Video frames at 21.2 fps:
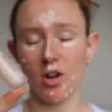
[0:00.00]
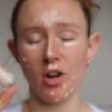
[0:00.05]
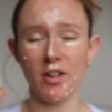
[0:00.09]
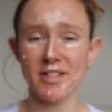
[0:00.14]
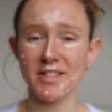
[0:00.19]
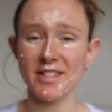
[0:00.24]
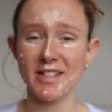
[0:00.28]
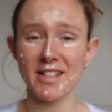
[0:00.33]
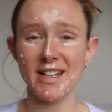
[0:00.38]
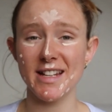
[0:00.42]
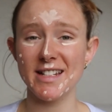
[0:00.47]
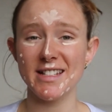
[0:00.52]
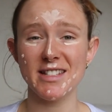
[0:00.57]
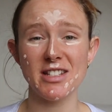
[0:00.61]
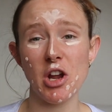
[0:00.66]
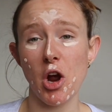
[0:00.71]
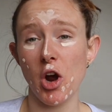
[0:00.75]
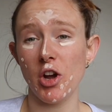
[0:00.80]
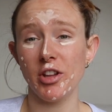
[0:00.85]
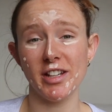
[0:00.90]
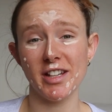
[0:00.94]
honestly, it's
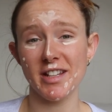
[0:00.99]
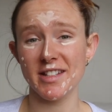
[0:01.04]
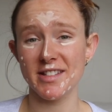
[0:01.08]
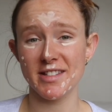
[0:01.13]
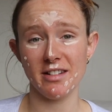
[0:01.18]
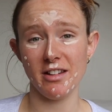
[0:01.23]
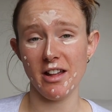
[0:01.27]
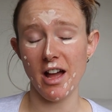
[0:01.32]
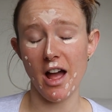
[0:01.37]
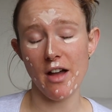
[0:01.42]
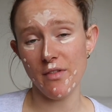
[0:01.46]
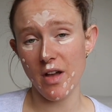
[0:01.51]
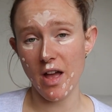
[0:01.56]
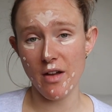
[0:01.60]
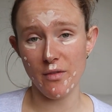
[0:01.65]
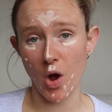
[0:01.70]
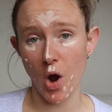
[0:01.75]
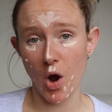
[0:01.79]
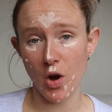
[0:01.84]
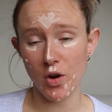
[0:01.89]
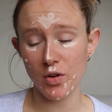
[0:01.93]
the only concealer I've
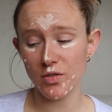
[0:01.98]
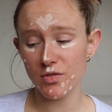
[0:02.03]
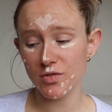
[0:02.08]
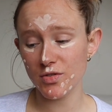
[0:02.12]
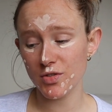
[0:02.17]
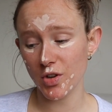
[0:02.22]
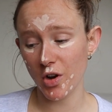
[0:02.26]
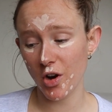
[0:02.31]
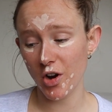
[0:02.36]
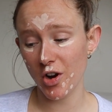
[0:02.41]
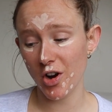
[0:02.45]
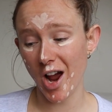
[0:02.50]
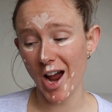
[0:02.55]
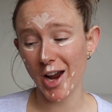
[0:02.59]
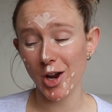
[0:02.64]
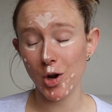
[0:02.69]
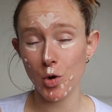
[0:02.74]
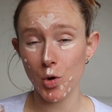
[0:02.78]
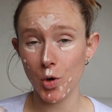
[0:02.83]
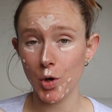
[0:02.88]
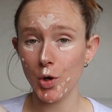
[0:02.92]
ever owned. So I
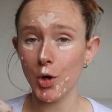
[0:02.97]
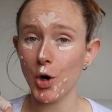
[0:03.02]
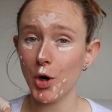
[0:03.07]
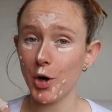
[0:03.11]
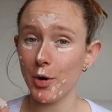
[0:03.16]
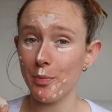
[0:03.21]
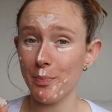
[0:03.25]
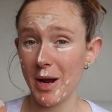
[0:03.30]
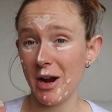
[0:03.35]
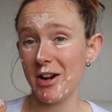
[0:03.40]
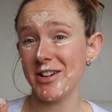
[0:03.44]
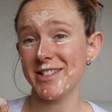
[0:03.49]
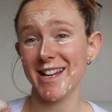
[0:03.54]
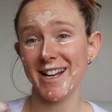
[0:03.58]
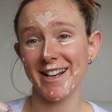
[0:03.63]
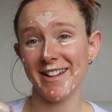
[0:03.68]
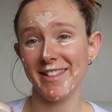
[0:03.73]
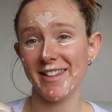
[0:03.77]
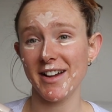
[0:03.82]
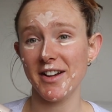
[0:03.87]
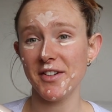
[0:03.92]
could not compare it to
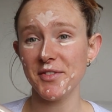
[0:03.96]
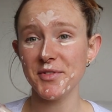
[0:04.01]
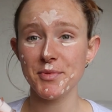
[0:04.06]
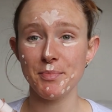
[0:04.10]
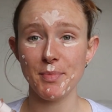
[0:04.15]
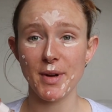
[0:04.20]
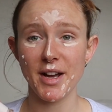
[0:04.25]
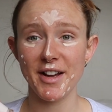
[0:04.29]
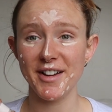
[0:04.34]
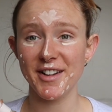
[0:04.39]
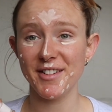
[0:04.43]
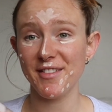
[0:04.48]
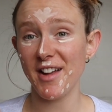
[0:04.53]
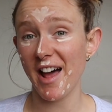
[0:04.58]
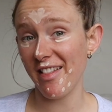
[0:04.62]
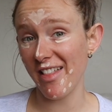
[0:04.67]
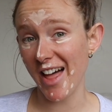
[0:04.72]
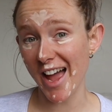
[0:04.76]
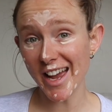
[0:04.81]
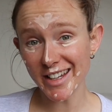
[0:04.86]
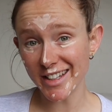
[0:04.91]
anything else, but
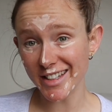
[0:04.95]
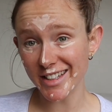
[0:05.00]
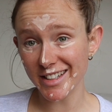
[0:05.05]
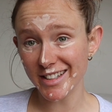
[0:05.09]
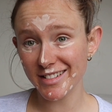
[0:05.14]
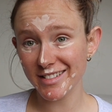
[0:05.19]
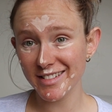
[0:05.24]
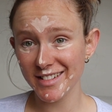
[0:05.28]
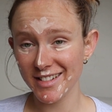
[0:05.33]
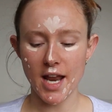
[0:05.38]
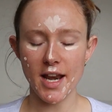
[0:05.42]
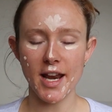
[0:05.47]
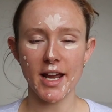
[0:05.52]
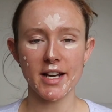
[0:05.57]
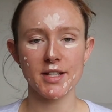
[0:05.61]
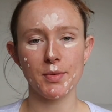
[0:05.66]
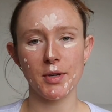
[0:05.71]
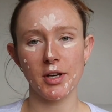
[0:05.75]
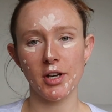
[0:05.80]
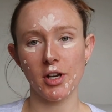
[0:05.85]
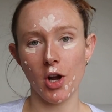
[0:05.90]
I like it. And
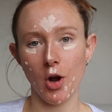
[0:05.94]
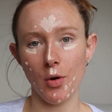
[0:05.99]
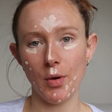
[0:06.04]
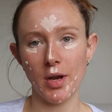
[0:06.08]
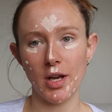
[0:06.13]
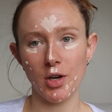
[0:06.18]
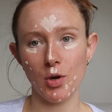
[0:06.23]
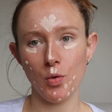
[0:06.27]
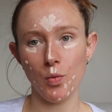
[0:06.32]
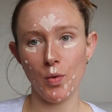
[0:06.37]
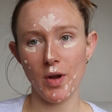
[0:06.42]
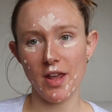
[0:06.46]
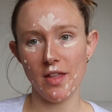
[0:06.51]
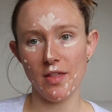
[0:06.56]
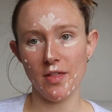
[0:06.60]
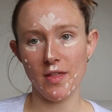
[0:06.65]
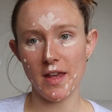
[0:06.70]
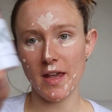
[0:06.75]
next we're gonna go in with